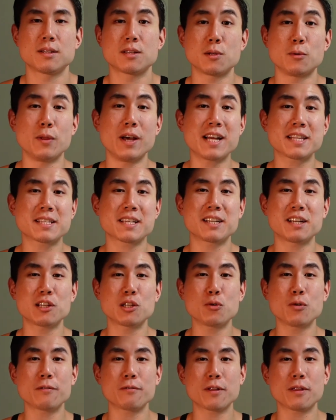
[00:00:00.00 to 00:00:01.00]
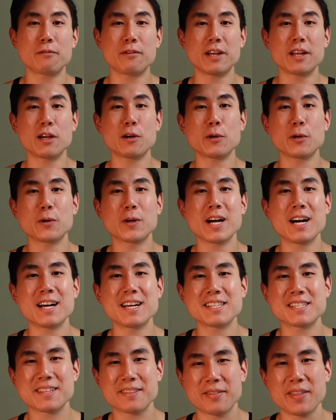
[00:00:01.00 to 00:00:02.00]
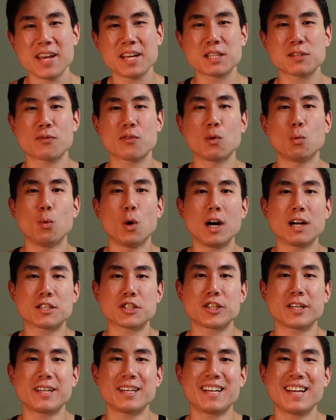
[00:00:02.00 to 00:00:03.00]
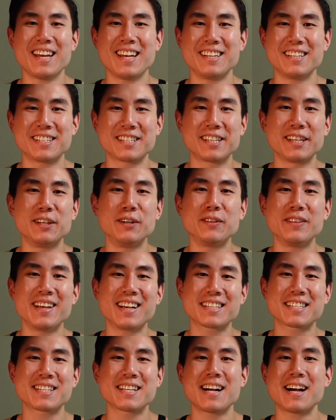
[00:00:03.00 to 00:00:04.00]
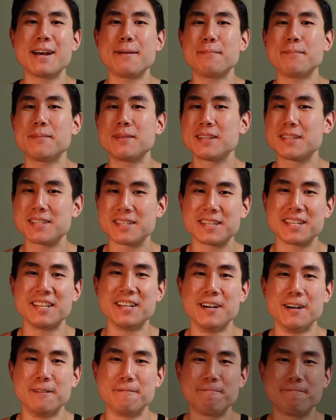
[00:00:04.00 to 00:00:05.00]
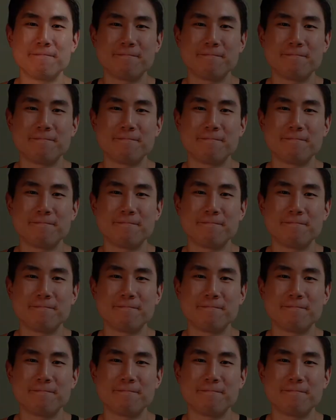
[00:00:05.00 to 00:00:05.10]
So that's gonna do it for the video, you guys. Thanks for watching, and until next time, see ya.